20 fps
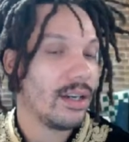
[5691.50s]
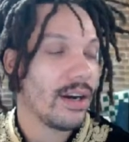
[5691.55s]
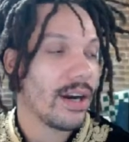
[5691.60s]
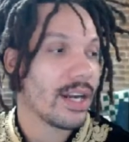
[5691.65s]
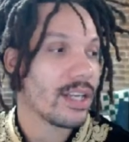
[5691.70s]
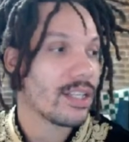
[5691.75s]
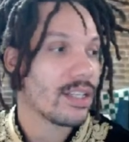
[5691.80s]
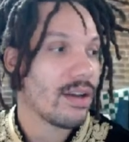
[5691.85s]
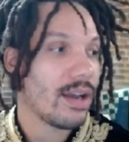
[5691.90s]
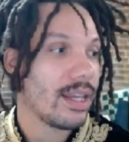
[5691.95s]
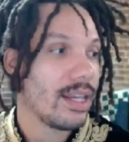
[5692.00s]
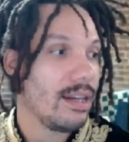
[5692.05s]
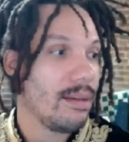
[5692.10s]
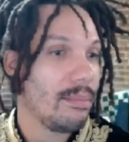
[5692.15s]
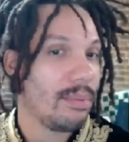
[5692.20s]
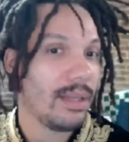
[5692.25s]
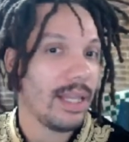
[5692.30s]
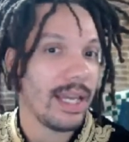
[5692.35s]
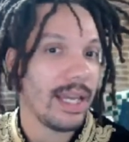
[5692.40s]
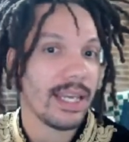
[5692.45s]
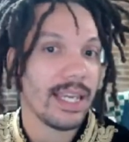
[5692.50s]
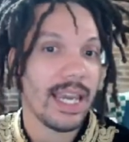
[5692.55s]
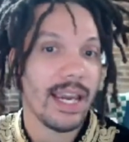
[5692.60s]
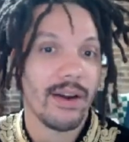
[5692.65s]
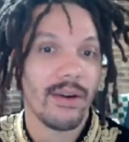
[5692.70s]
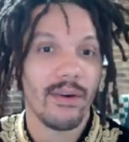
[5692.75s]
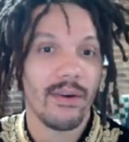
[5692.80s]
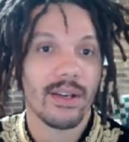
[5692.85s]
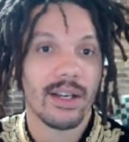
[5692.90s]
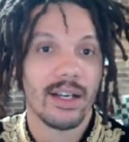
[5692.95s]
all right, so I didn't play a
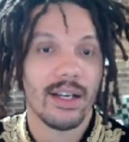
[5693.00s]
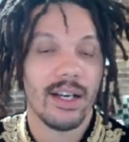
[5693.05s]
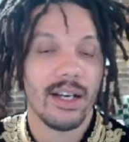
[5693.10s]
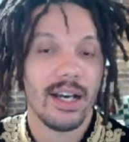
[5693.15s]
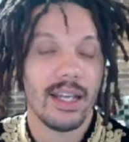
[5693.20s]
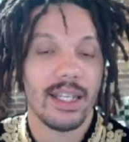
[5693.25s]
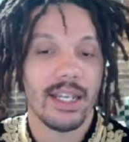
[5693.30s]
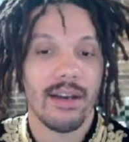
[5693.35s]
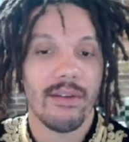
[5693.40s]
Caro-Kann.